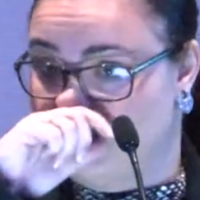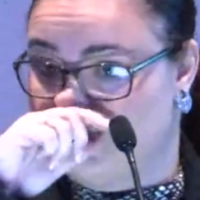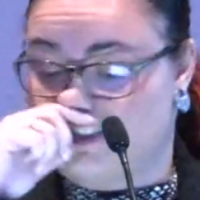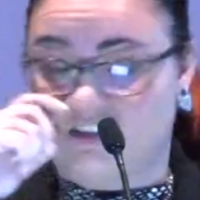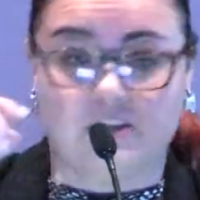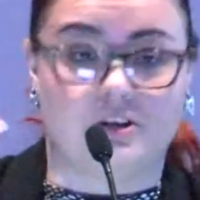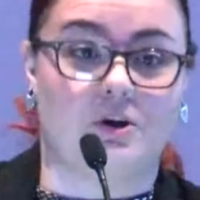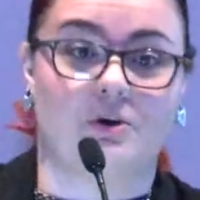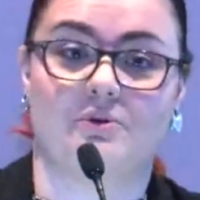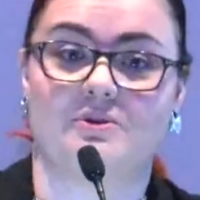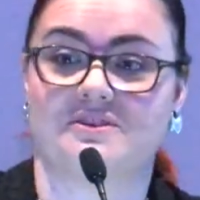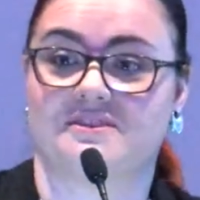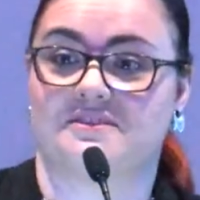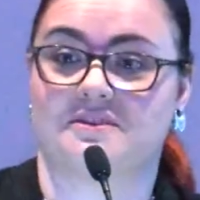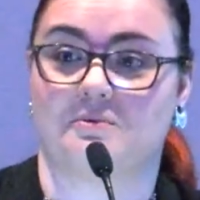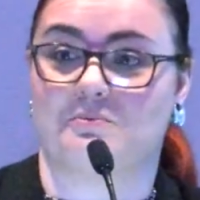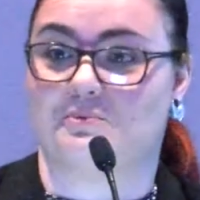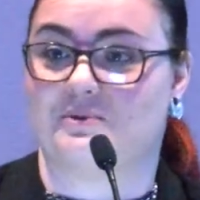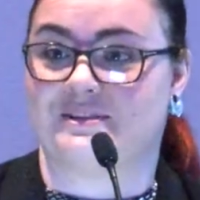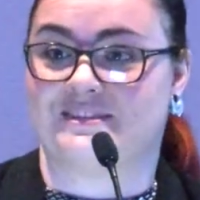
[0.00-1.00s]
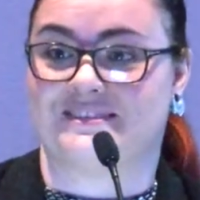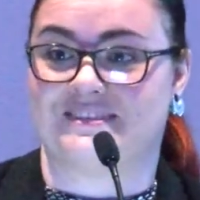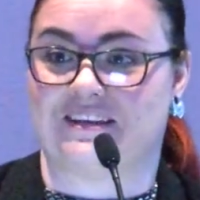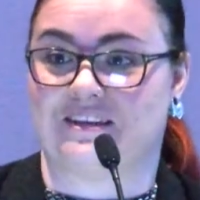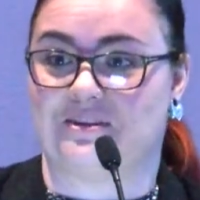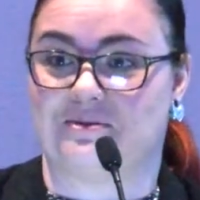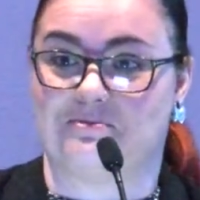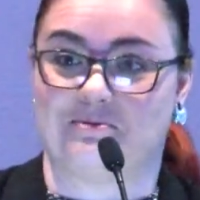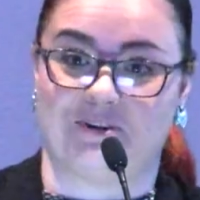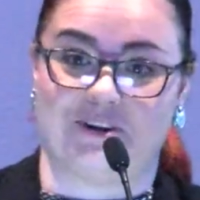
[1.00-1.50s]
to go to someone's
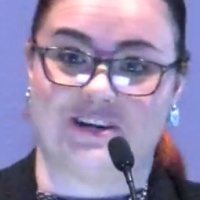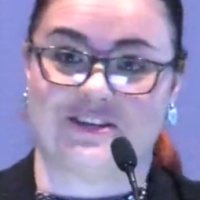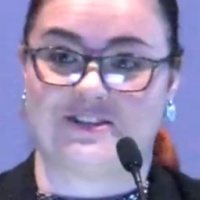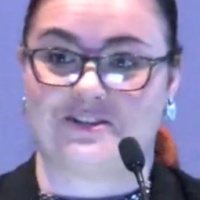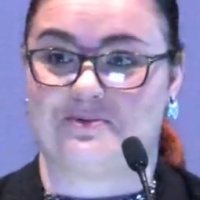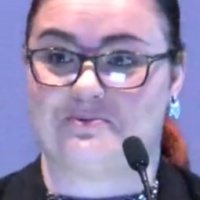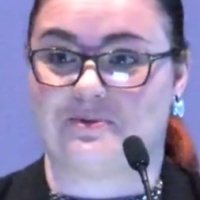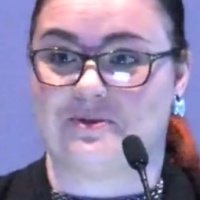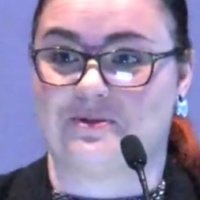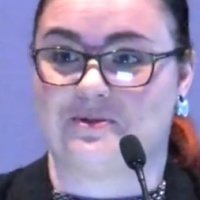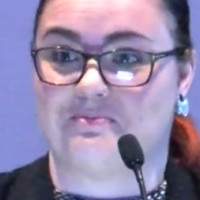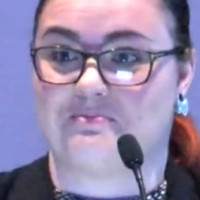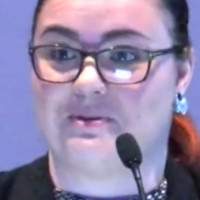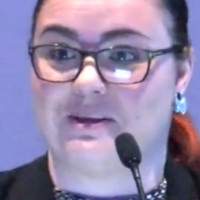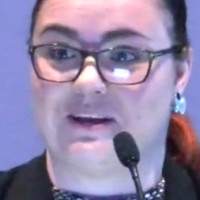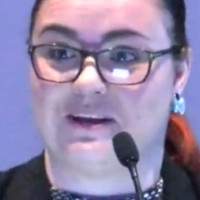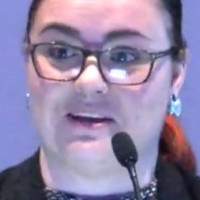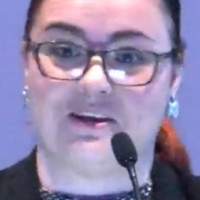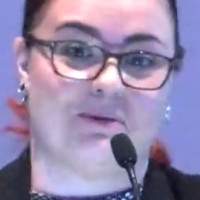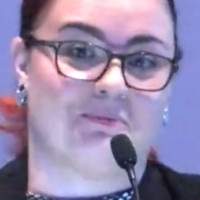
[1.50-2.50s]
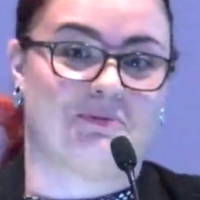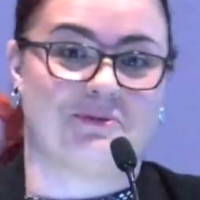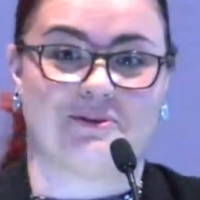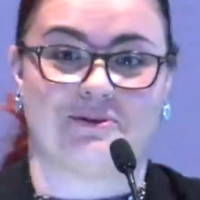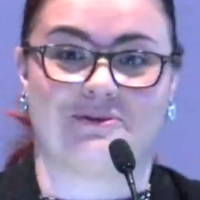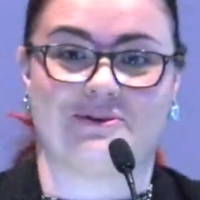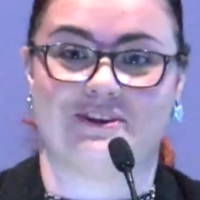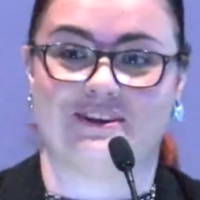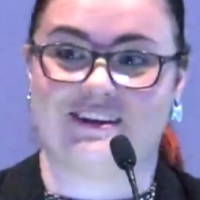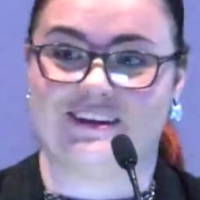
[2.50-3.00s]
celebration when they're picking up
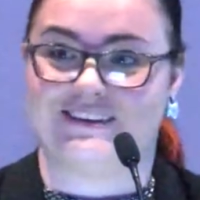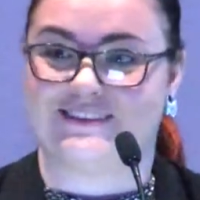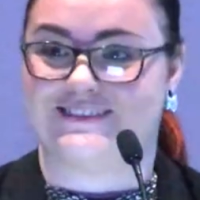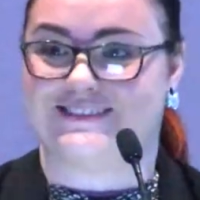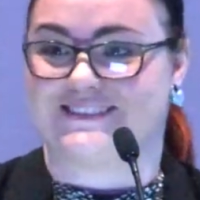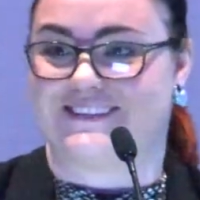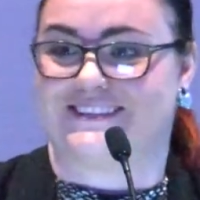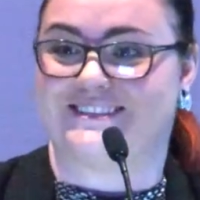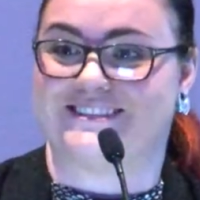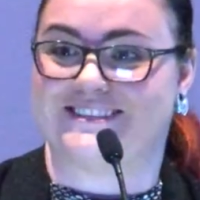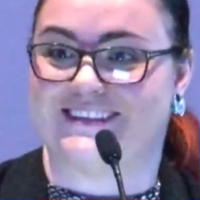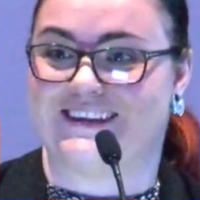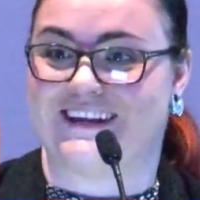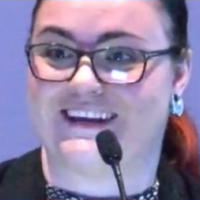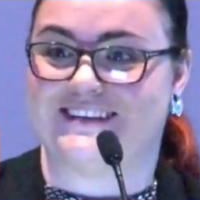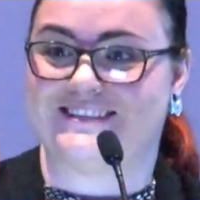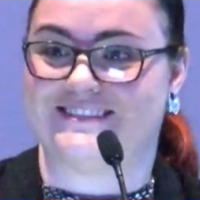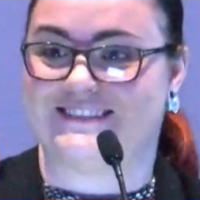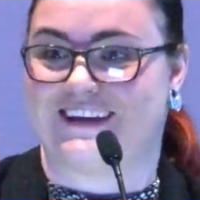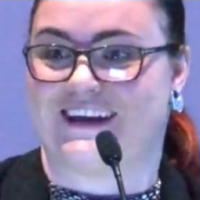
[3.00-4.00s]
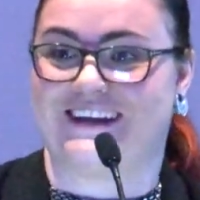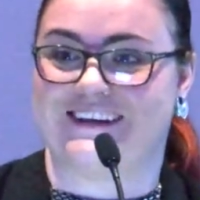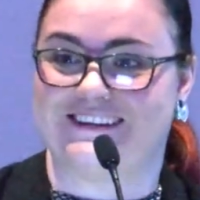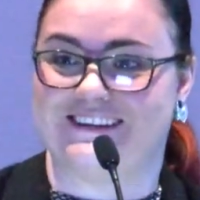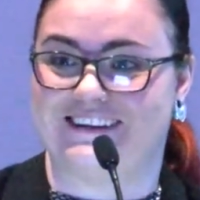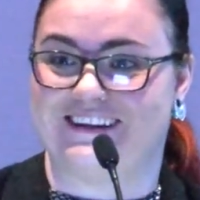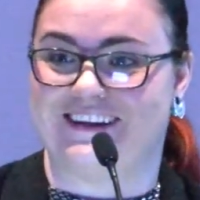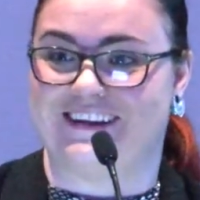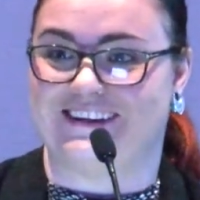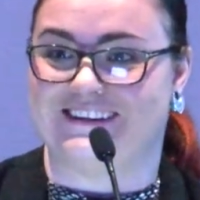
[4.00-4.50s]
30 days, 60 days,
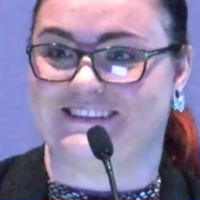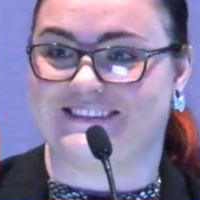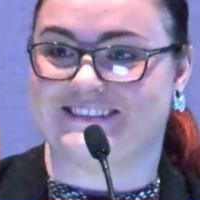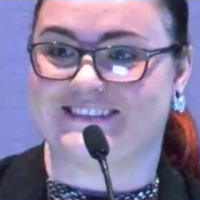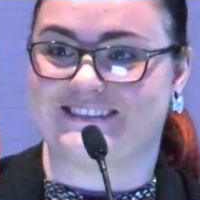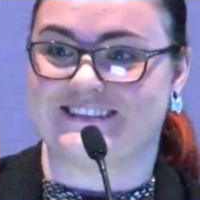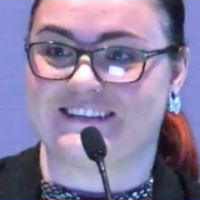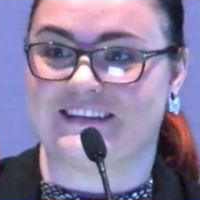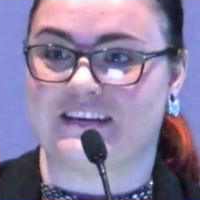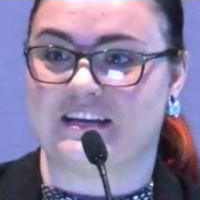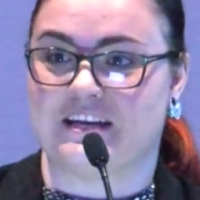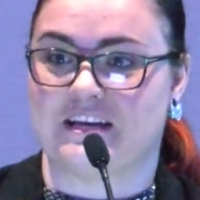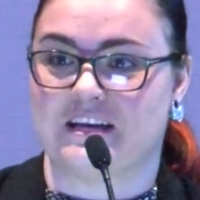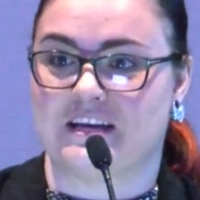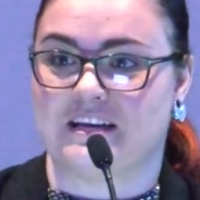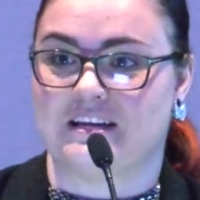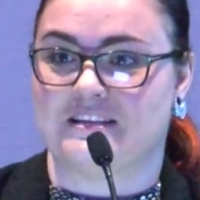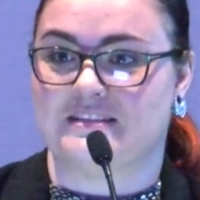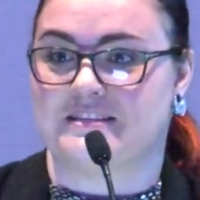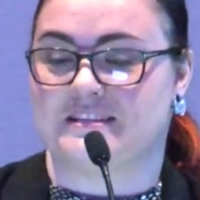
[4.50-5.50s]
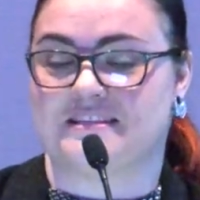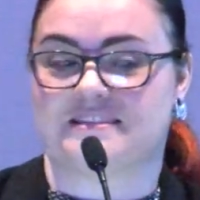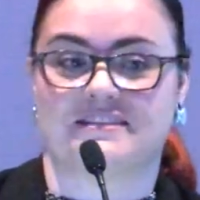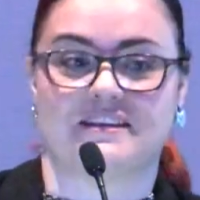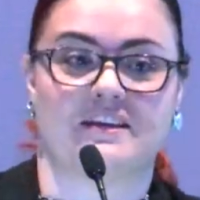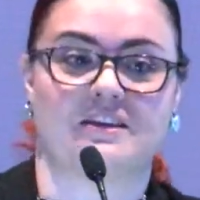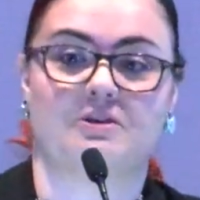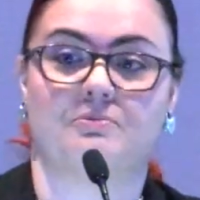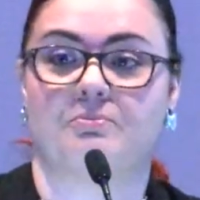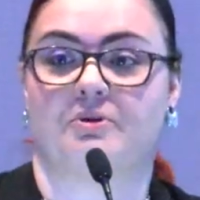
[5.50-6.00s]
90 days, to
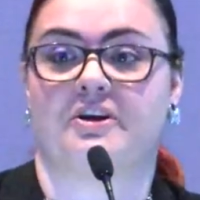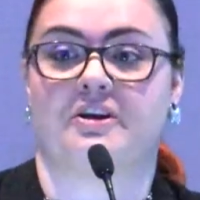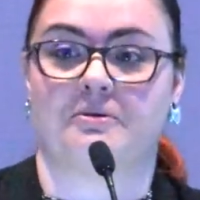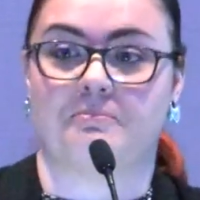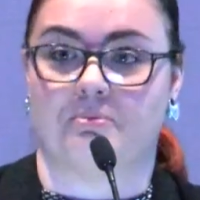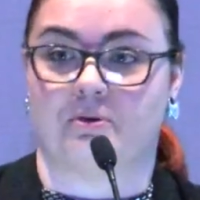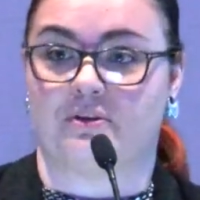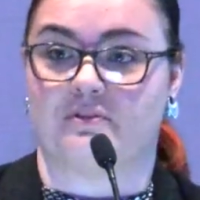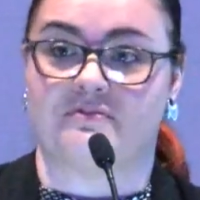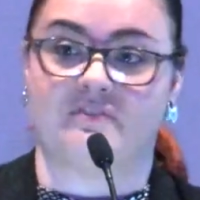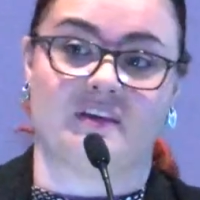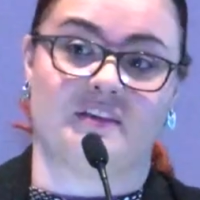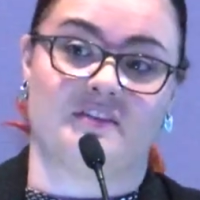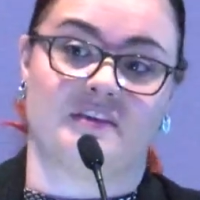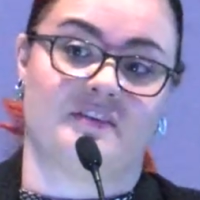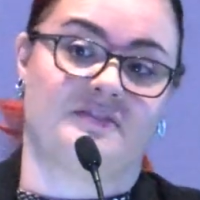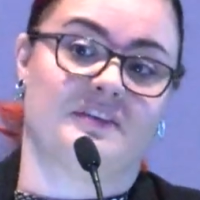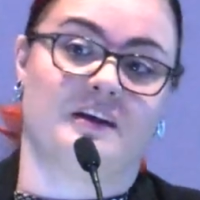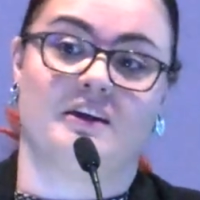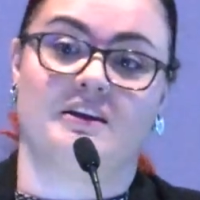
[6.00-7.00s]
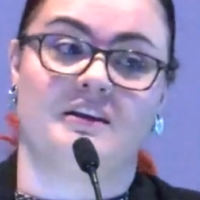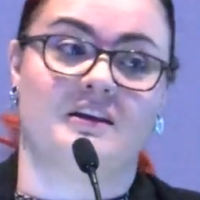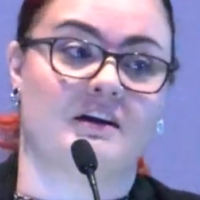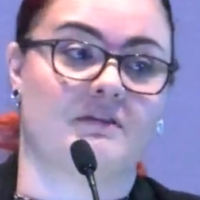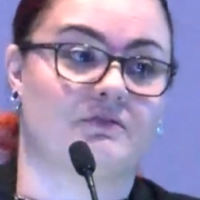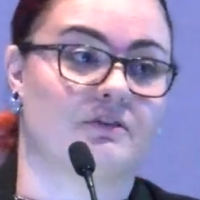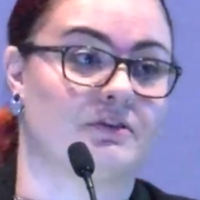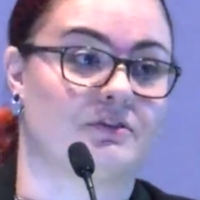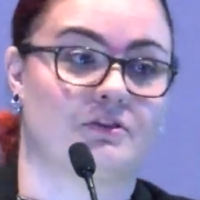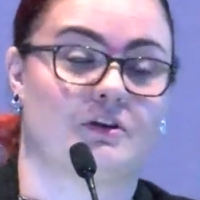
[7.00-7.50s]
celebrate a birthday that they
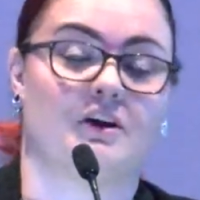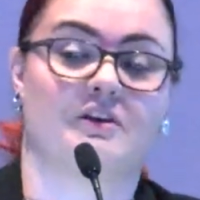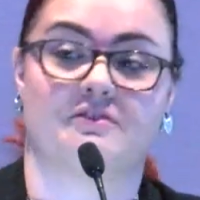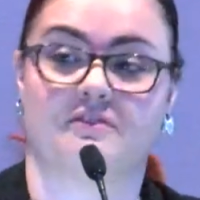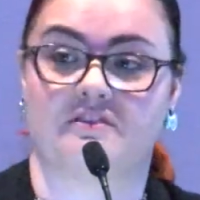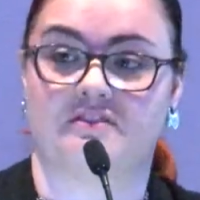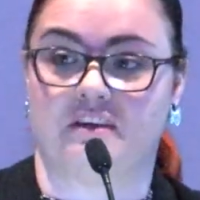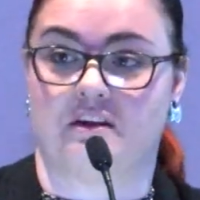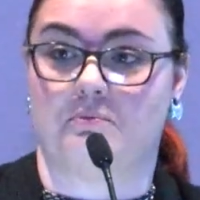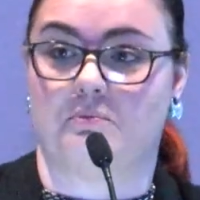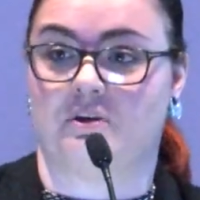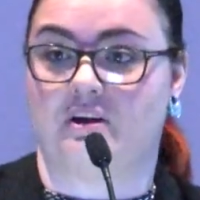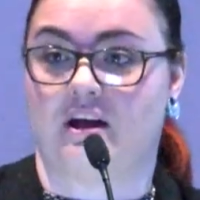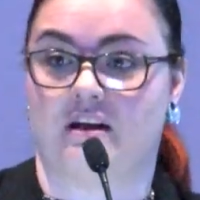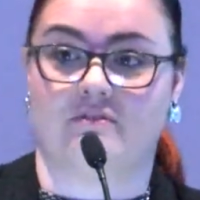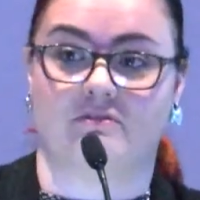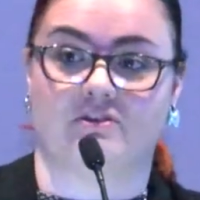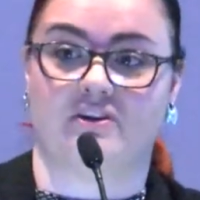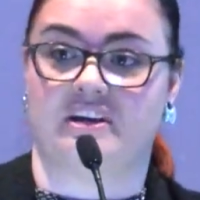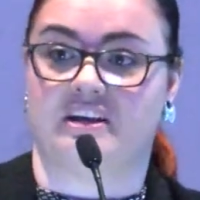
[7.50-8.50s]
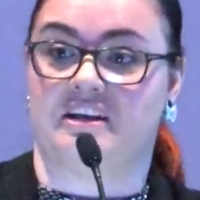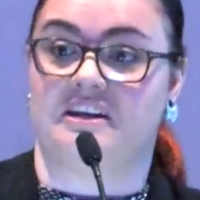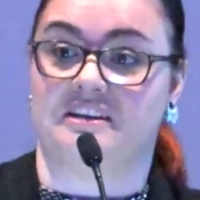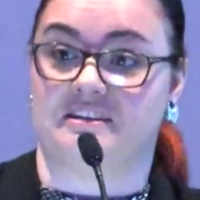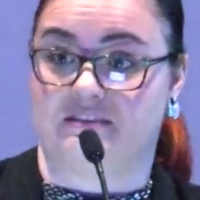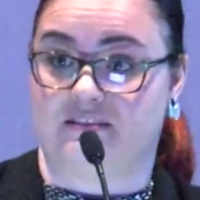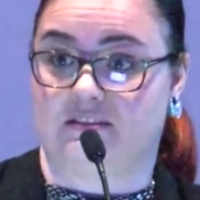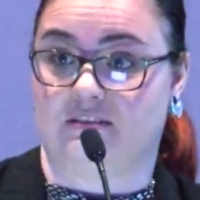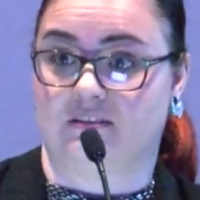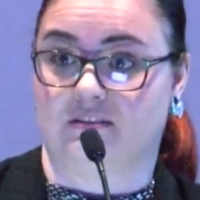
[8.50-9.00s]
never thought that they would ever
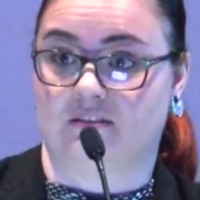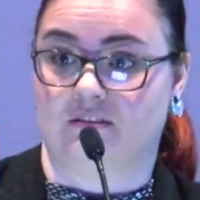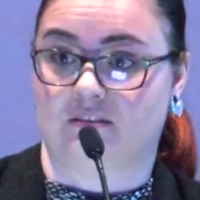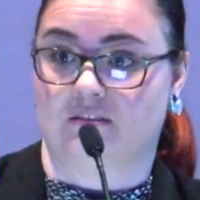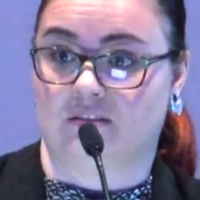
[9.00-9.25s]
hit